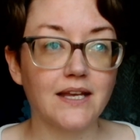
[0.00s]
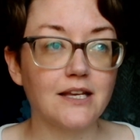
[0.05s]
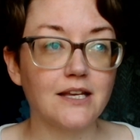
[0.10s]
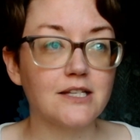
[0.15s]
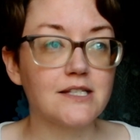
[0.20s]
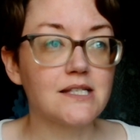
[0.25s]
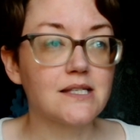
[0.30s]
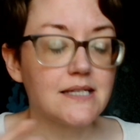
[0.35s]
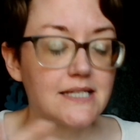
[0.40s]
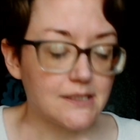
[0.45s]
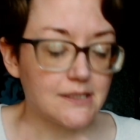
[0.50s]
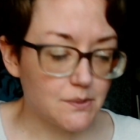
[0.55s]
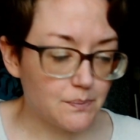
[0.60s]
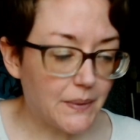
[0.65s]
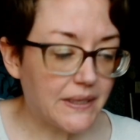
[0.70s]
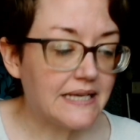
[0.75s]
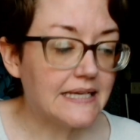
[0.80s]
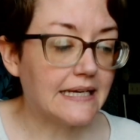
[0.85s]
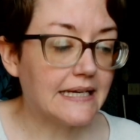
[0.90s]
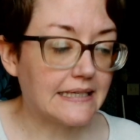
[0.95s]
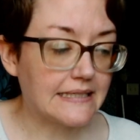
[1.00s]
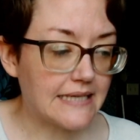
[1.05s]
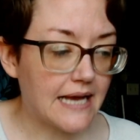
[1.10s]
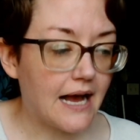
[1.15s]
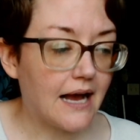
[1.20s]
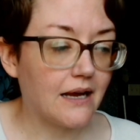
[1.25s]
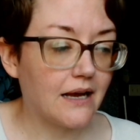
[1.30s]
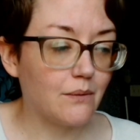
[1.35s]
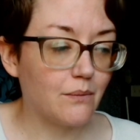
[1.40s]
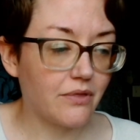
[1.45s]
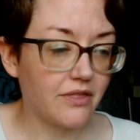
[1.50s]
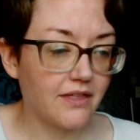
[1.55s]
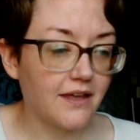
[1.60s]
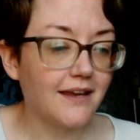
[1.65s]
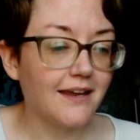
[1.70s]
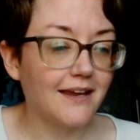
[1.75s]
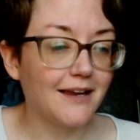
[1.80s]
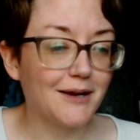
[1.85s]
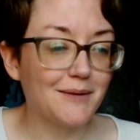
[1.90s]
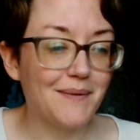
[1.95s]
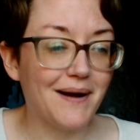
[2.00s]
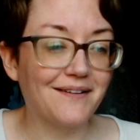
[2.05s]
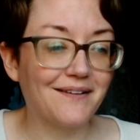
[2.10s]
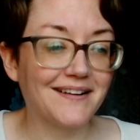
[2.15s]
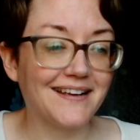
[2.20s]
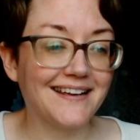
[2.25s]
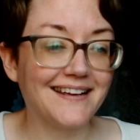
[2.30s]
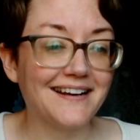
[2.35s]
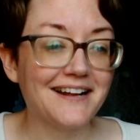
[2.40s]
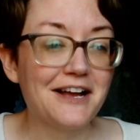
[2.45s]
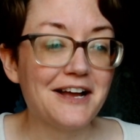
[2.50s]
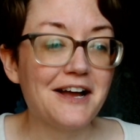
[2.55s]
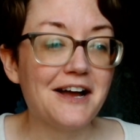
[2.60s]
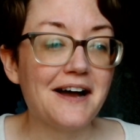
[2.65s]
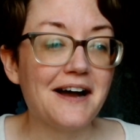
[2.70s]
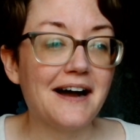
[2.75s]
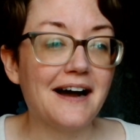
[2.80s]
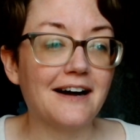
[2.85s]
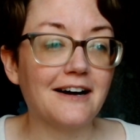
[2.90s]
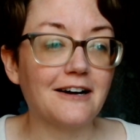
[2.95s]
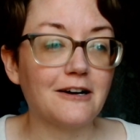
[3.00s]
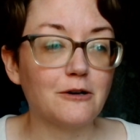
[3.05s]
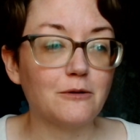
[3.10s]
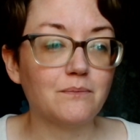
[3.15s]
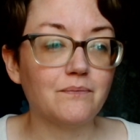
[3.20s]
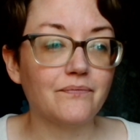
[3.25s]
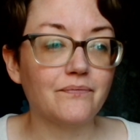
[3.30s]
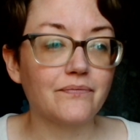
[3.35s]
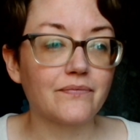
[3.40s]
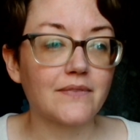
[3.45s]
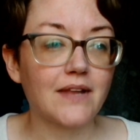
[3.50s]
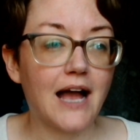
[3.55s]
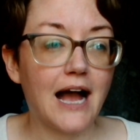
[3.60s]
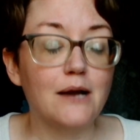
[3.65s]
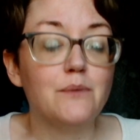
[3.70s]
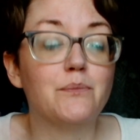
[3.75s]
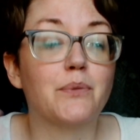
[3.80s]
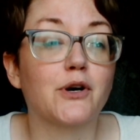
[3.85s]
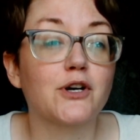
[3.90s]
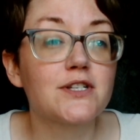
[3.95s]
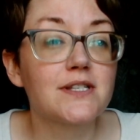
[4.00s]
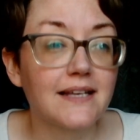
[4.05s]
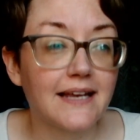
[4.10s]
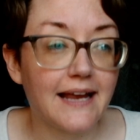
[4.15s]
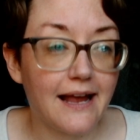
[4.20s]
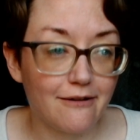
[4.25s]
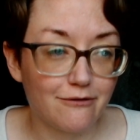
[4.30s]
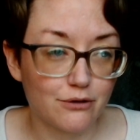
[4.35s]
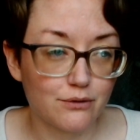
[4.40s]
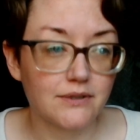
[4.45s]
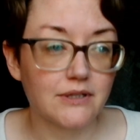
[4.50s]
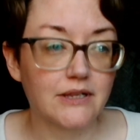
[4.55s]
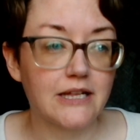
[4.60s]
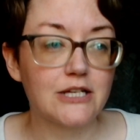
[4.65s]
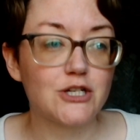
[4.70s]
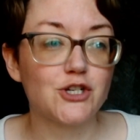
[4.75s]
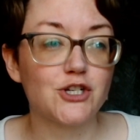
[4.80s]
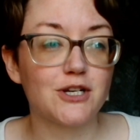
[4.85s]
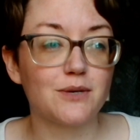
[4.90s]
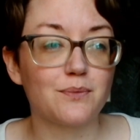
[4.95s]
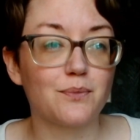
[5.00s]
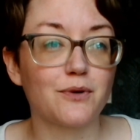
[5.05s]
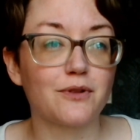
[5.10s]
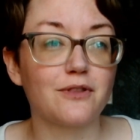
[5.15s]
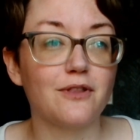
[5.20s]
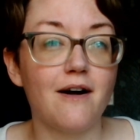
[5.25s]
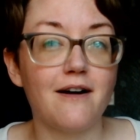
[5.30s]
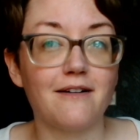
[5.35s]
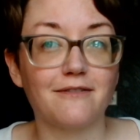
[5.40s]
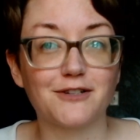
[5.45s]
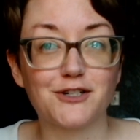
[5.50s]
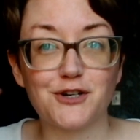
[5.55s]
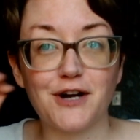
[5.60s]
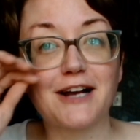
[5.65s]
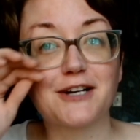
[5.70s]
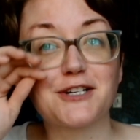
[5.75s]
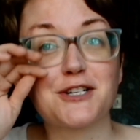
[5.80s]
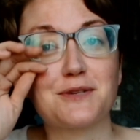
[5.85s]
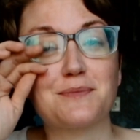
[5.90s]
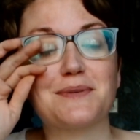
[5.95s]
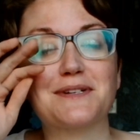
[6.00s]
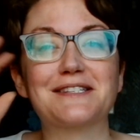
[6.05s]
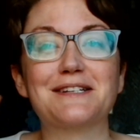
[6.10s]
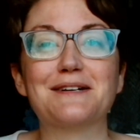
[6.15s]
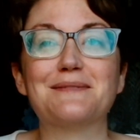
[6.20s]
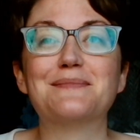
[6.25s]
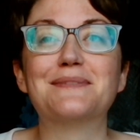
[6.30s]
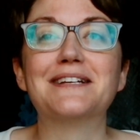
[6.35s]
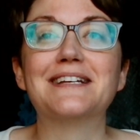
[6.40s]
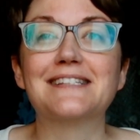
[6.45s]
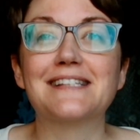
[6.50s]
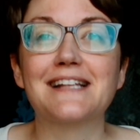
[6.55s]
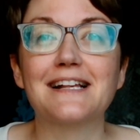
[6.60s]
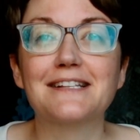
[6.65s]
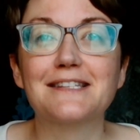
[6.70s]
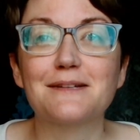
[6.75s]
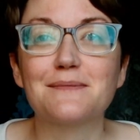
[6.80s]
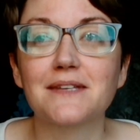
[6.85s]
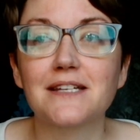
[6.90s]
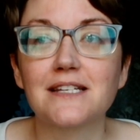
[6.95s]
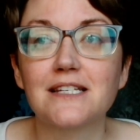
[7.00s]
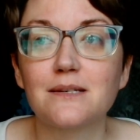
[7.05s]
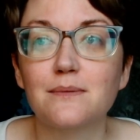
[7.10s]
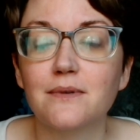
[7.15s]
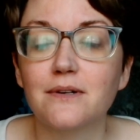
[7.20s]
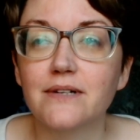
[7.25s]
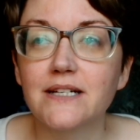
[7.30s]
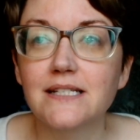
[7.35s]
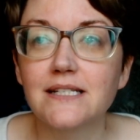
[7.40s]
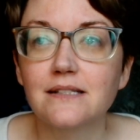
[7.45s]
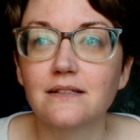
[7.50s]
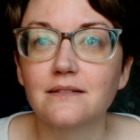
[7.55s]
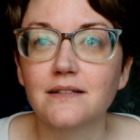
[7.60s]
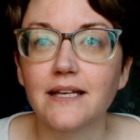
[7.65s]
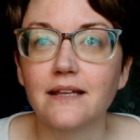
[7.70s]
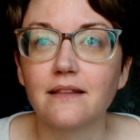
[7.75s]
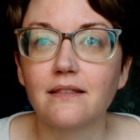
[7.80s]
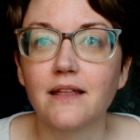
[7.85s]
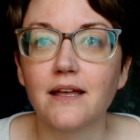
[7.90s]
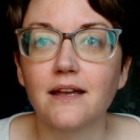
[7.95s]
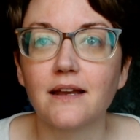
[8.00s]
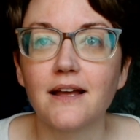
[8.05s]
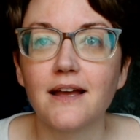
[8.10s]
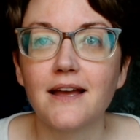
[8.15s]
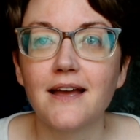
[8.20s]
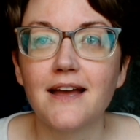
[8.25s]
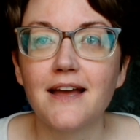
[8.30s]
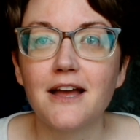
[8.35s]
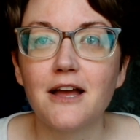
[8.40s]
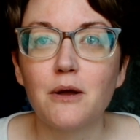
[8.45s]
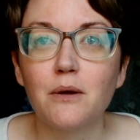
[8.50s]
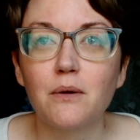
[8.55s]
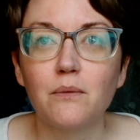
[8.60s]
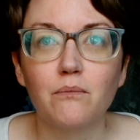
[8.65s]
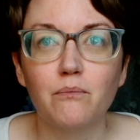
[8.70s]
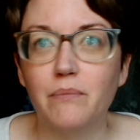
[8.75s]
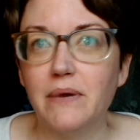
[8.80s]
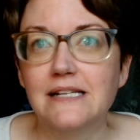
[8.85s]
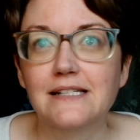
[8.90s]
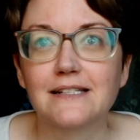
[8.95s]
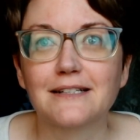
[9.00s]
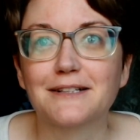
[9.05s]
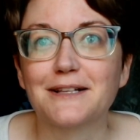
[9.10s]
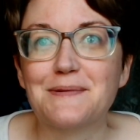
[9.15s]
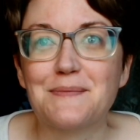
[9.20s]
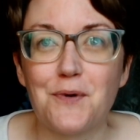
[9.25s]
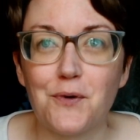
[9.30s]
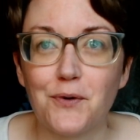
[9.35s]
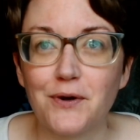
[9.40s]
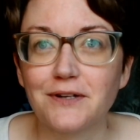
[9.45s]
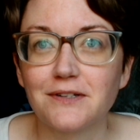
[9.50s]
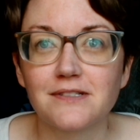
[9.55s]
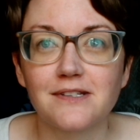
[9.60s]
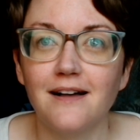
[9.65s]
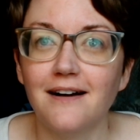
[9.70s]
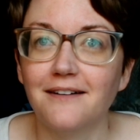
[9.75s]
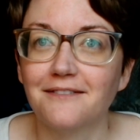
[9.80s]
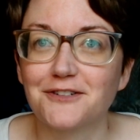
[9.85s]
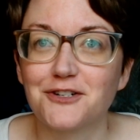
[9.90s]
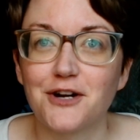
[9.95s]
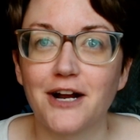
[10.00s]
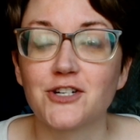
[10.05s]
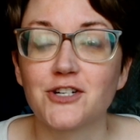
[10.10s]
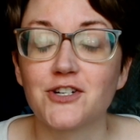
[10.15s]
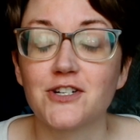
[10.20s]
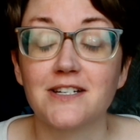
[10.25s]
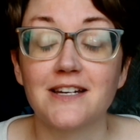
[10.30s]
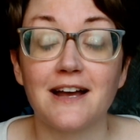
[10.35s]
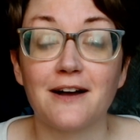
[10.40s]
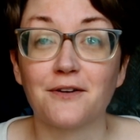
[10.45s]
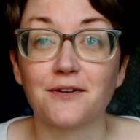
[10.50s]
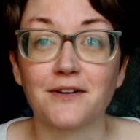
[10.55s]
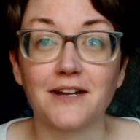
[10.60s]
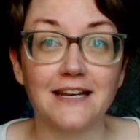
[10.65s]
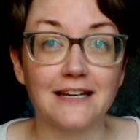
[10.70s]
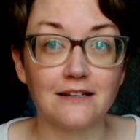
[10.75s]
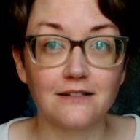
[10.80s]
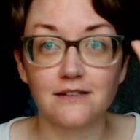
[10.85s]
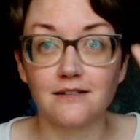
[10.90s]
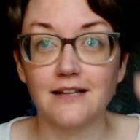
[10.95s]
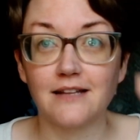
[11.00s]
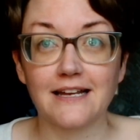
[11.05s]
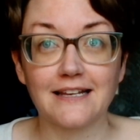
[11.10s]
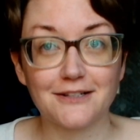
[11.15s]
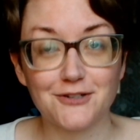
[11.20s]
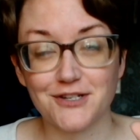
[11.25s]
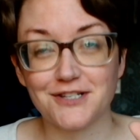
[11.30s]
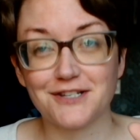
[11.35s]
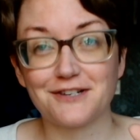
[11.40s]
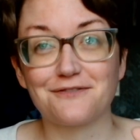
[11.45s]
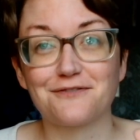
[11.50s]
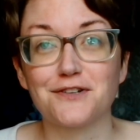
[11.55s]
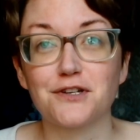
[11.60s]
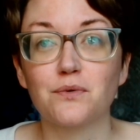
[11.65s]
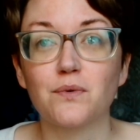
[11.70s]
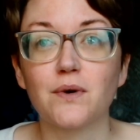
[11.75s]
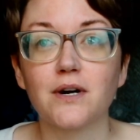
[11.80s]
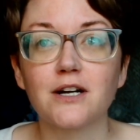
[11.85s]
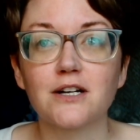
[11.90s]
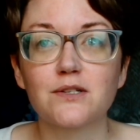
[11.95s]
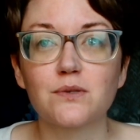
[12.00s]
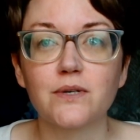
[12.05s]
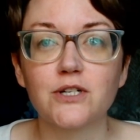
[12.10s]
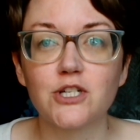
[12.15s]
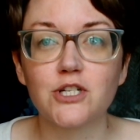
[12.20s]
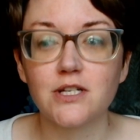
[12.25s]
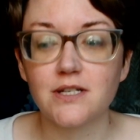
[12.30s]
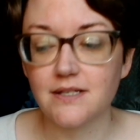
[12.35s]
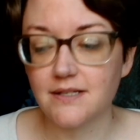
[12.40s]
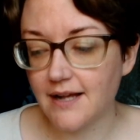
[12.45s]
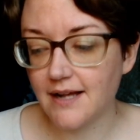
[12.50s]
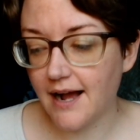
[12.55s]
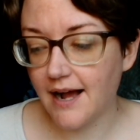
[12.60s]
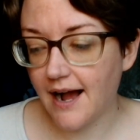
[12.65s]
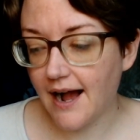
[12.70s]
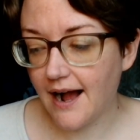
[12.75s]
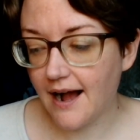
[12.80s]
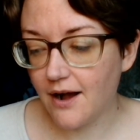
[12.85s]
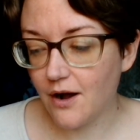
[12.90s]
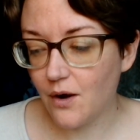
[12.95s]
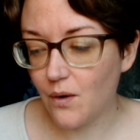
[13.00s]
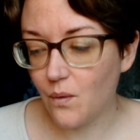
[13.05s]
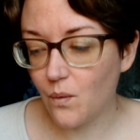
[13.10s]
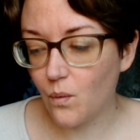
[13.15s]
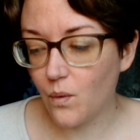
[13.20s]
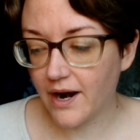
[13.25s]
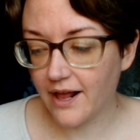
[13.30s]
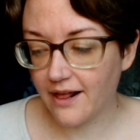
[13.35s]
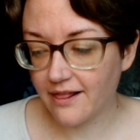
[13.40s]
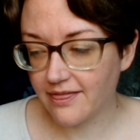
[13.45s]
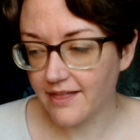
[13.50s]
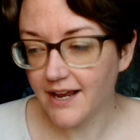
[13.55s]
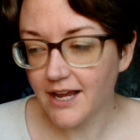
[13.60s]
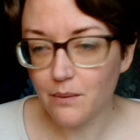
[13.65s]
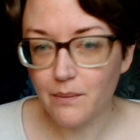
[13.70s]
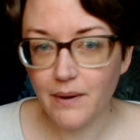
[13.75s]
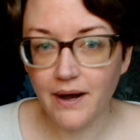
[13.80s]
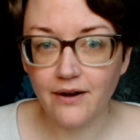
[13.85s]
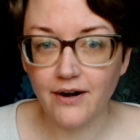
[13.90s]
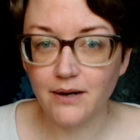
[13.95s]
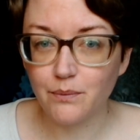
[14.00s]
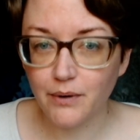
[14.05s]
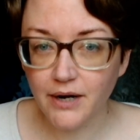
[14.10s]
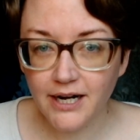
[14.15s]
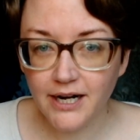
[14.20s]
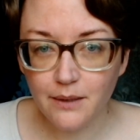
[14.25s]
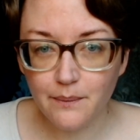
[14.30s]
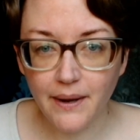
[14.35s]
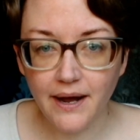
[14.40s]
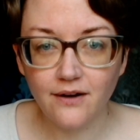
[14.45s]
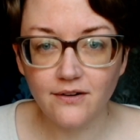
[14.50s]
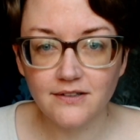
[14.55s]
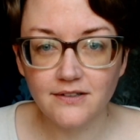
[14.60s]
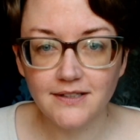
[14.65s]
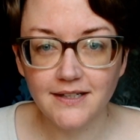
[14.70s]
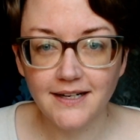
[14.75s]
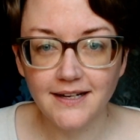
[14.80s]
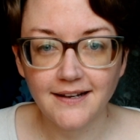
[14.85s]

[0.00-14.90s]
spending time thinking about it. Um, I personally have a relationship with law of attraction, but somebody said something to me recently that basically boils law of attraction down into like just a few words, which is what I think about, I bring about.